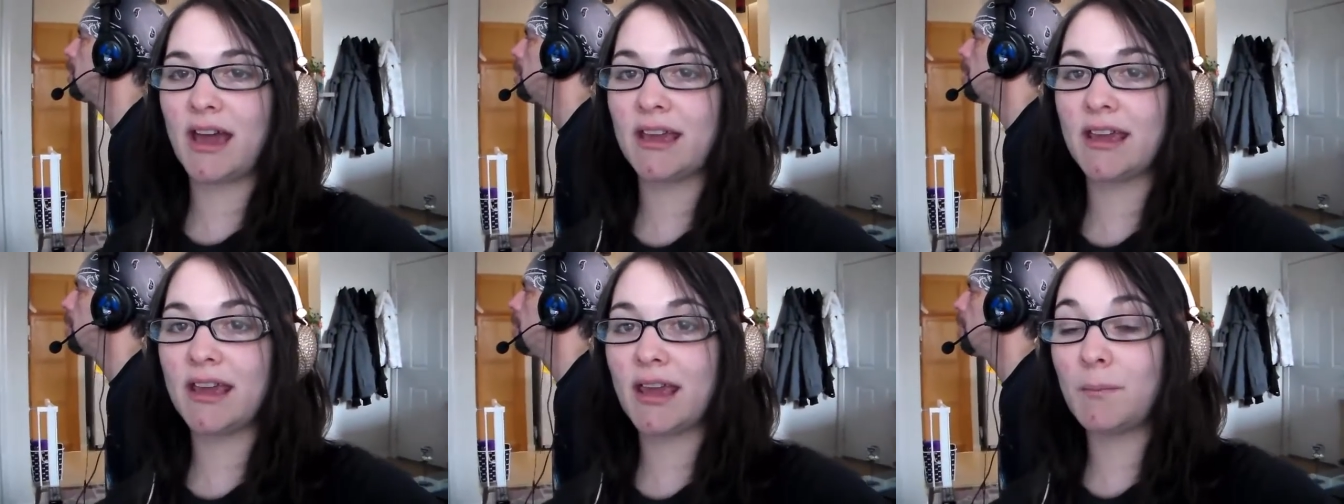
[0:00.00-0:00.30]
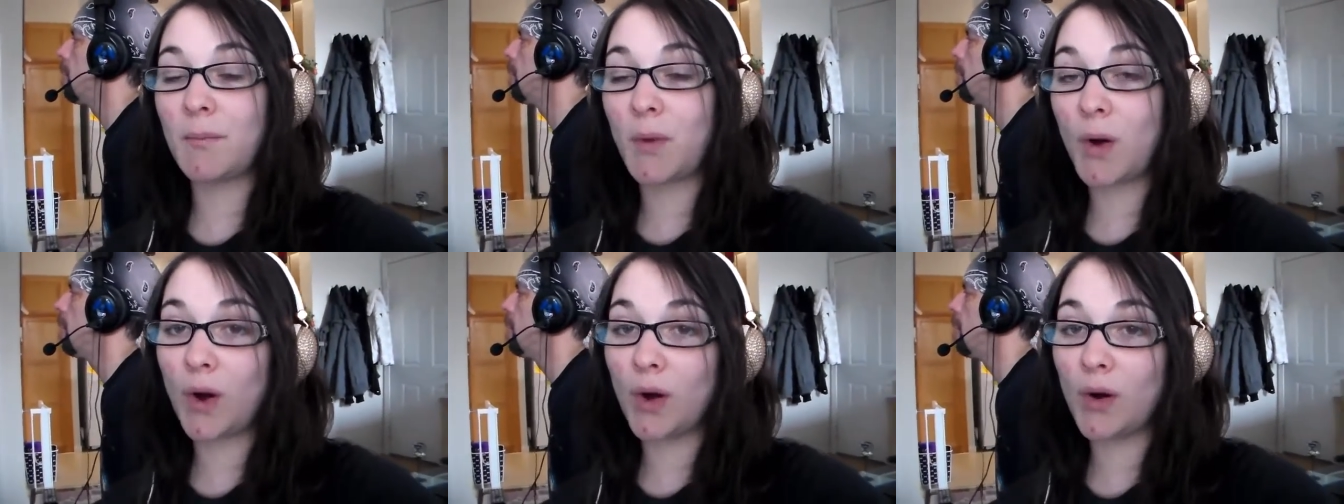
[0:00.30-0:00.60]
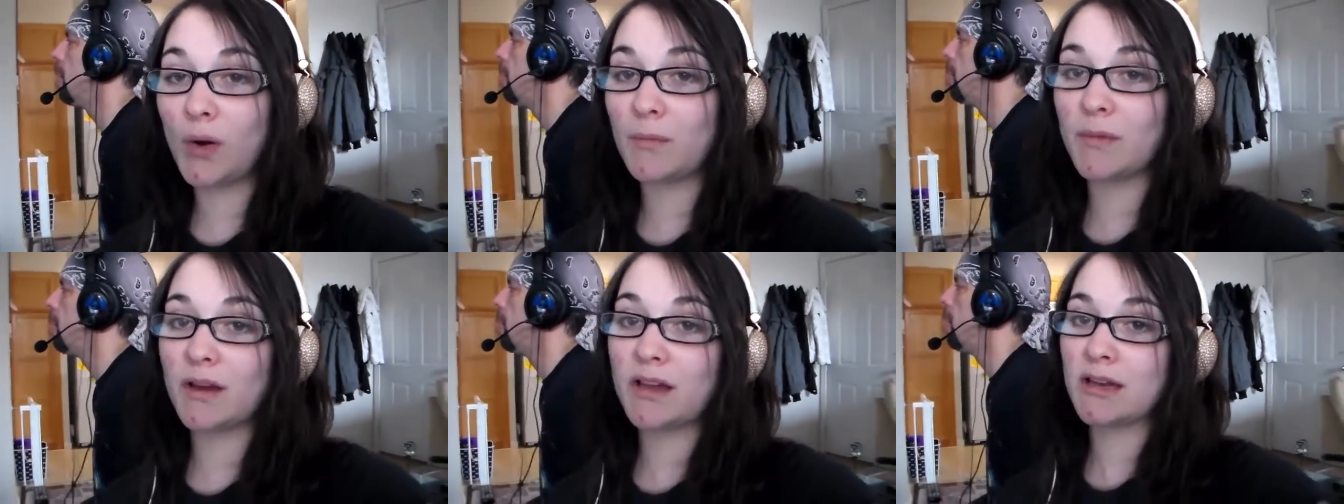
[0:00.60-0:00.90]
I came
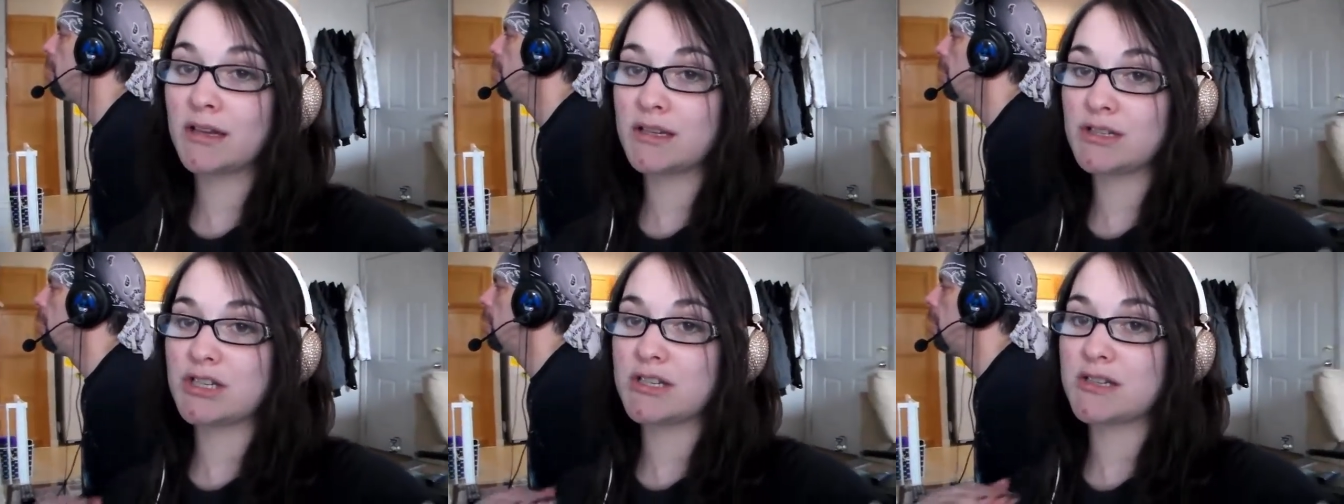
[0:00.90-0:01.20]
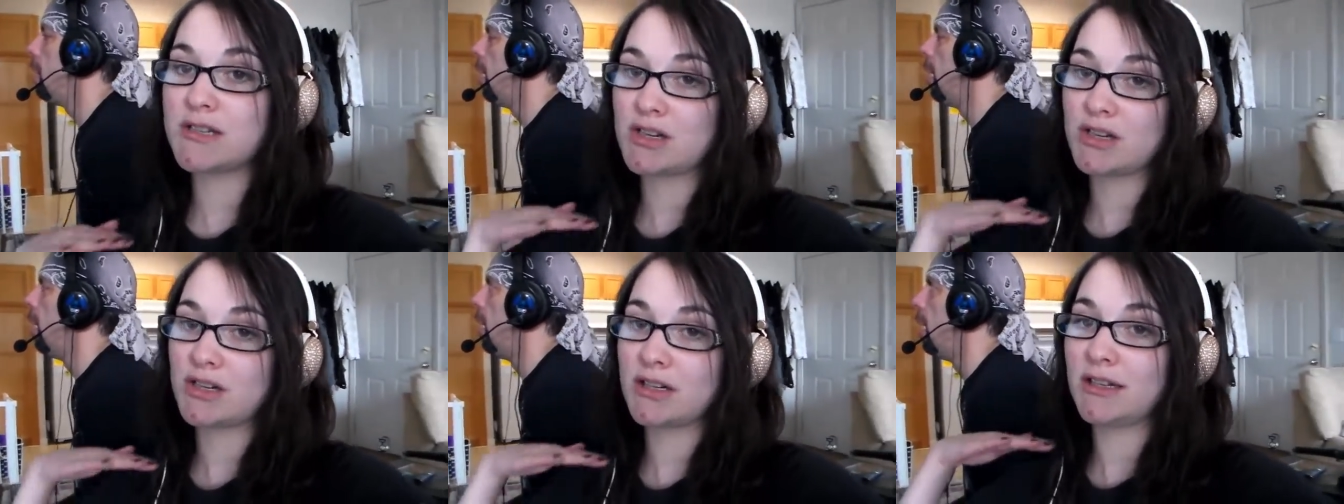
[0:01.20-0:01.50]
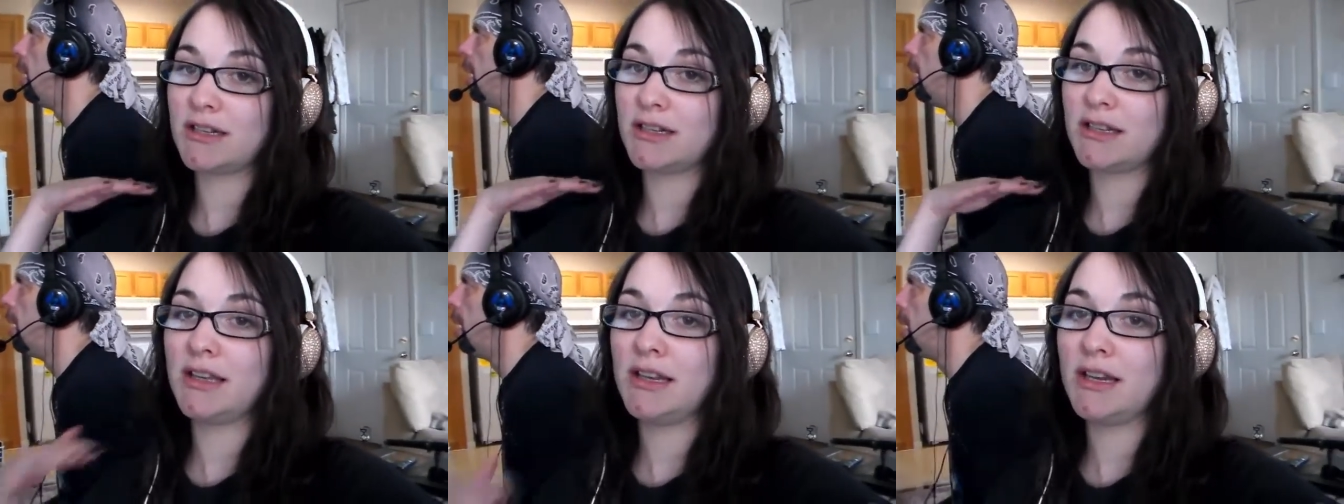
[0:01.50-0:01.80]
home and I just started
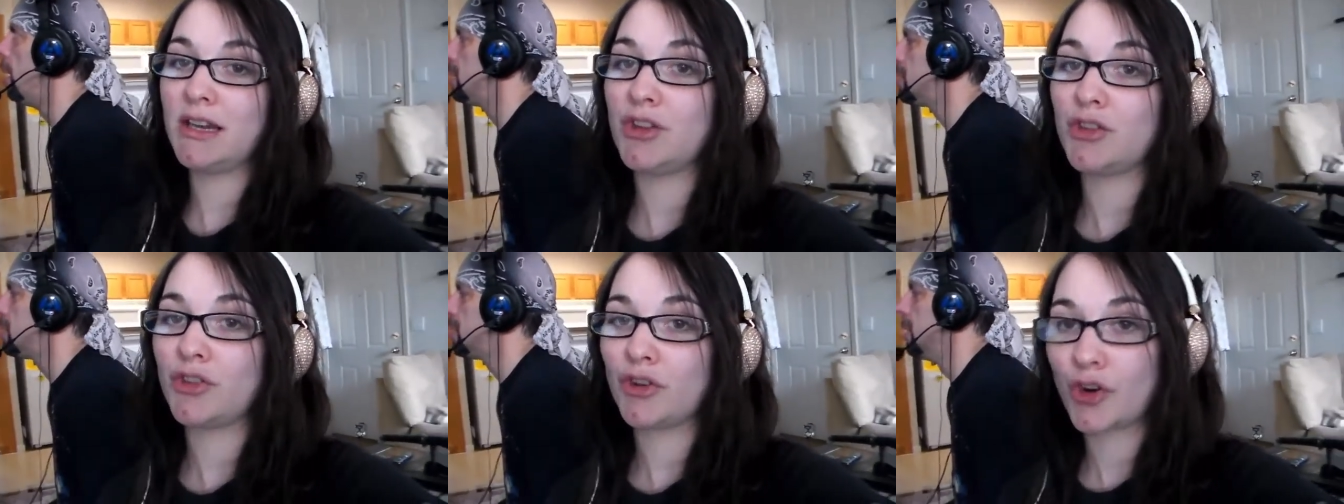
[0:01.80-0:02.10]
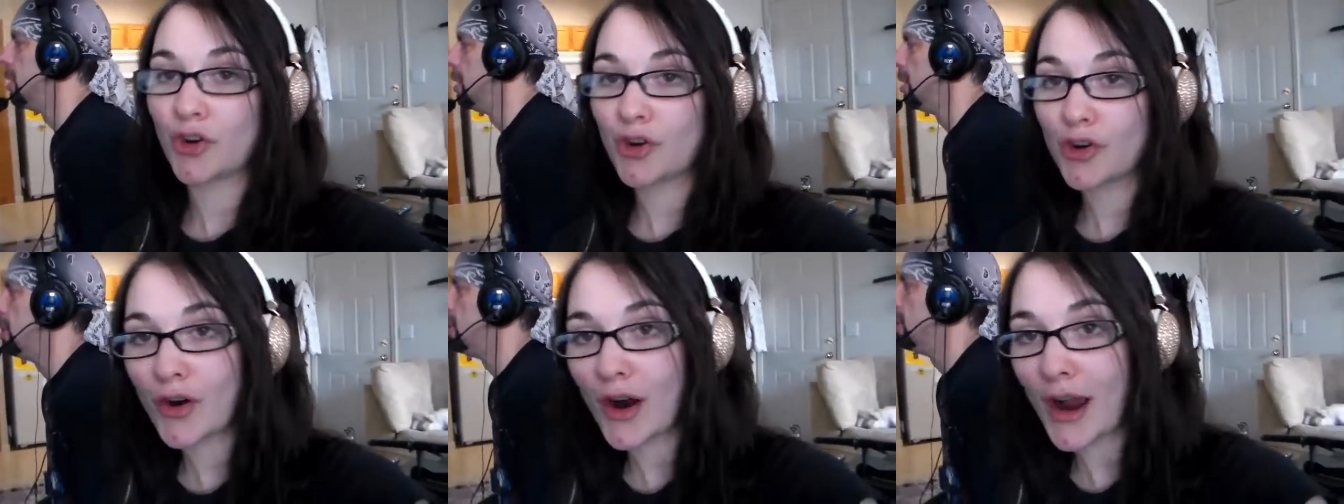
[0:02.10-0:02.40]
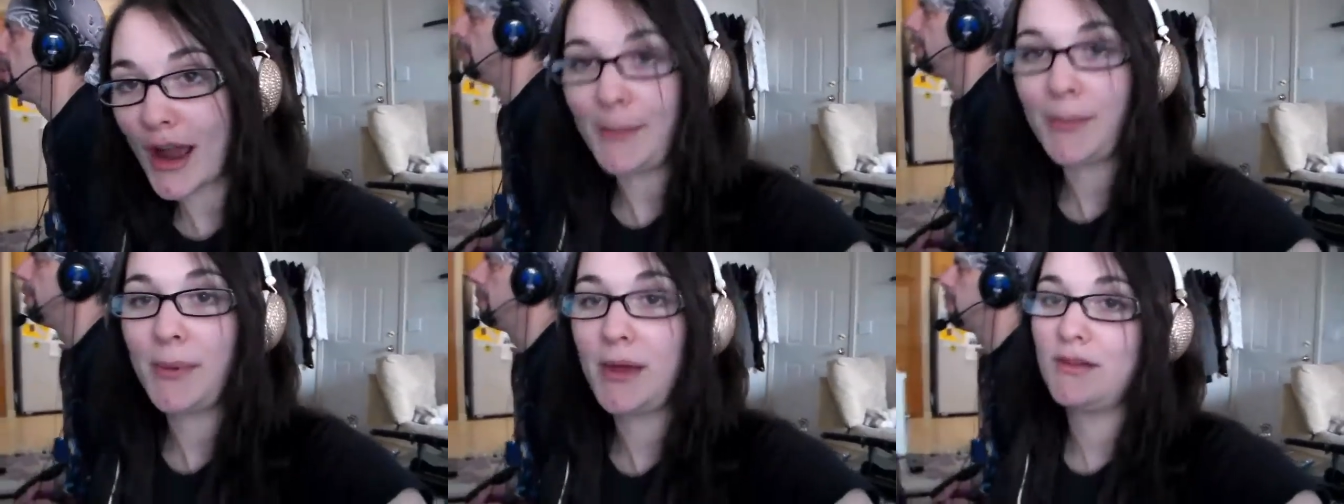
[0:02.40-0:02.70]
Uh, cleaning the
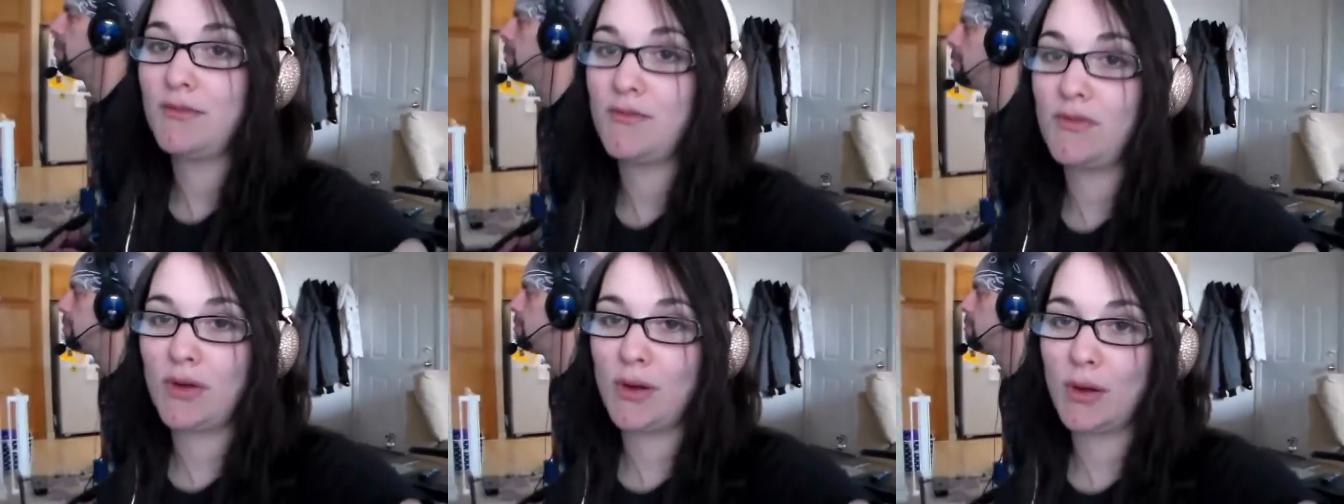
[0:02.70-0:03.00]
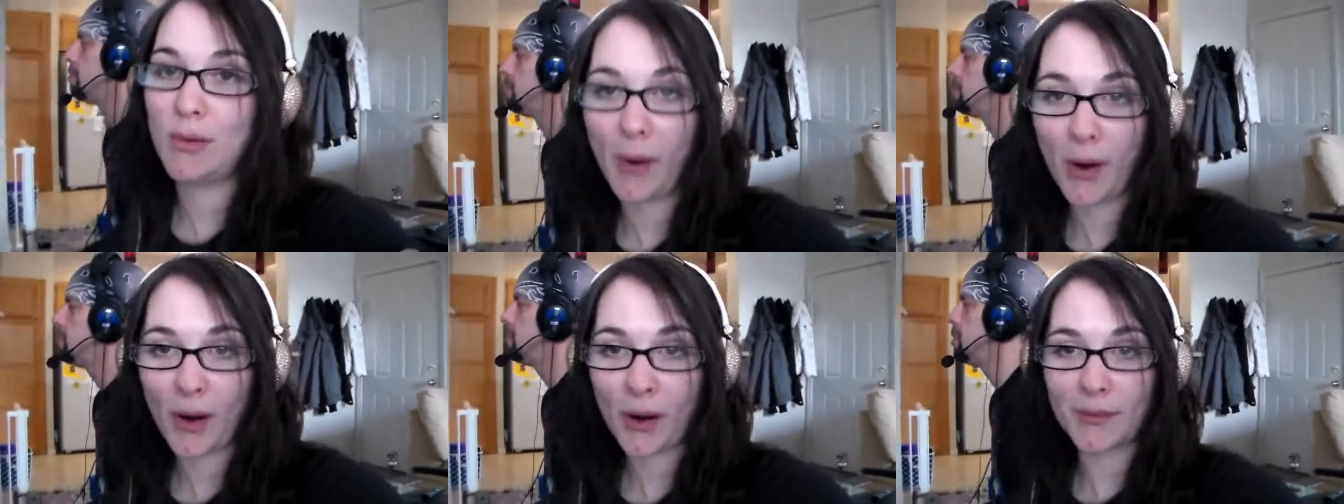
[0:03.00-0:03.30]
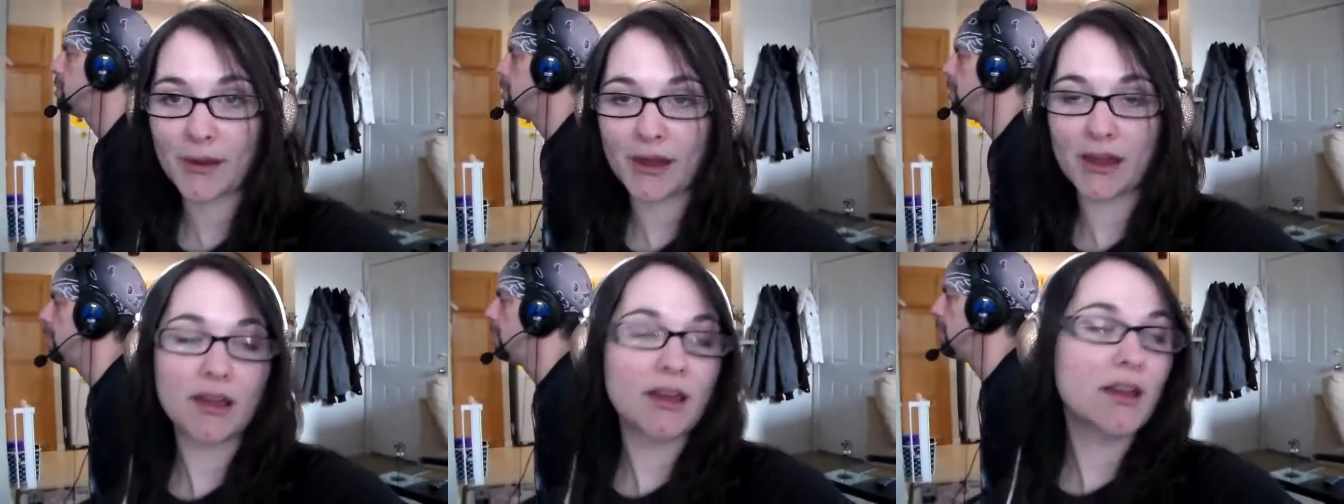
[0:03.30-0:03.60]
crap out of the
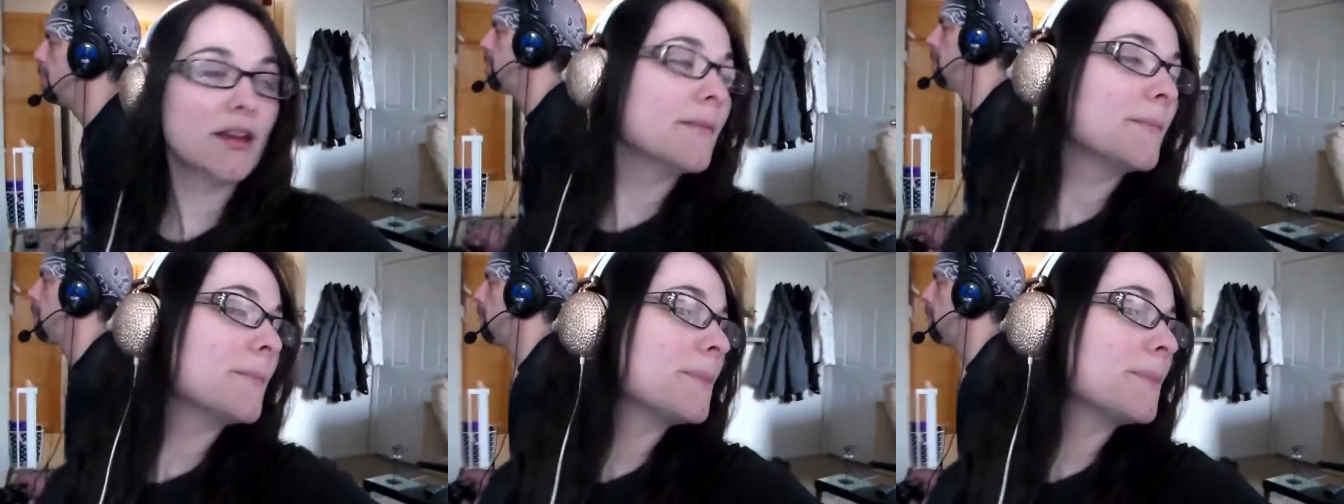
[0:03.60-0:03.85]
apartment.